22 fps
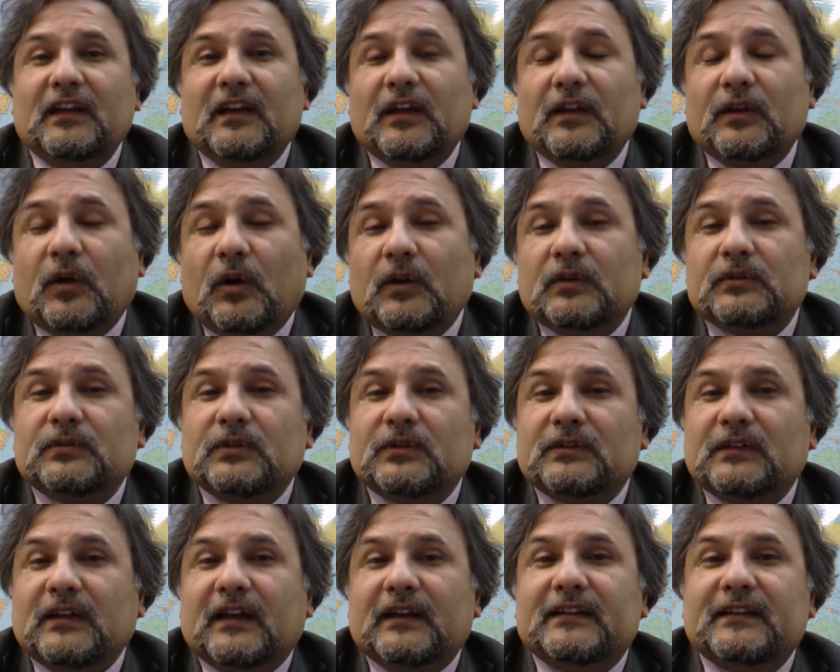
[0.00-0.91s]
and all
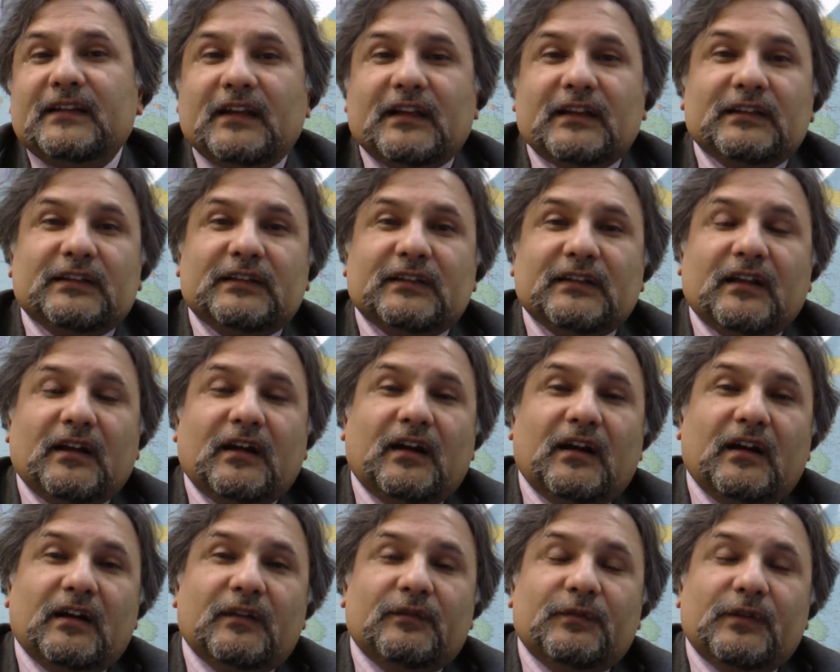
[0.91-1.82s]
those ideas
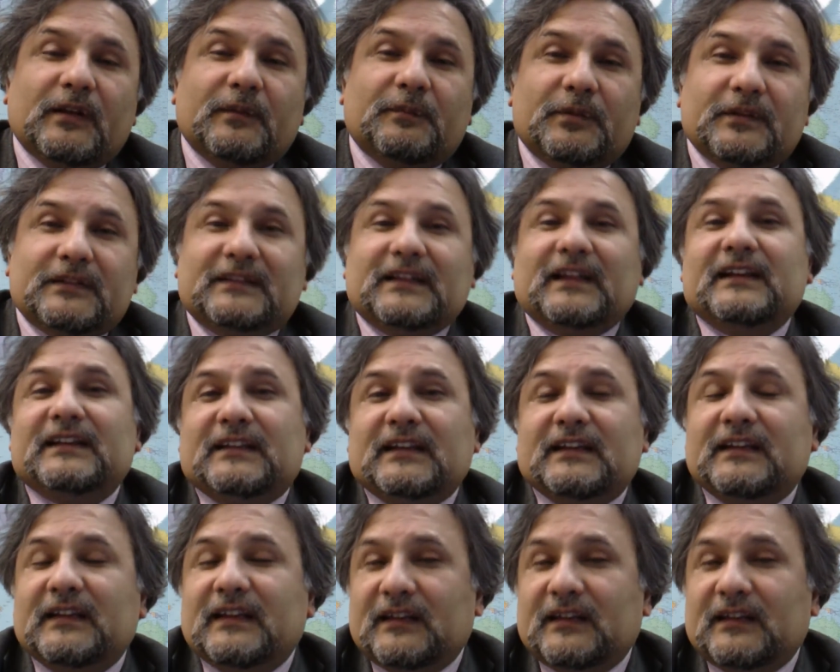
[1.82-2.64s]
were presented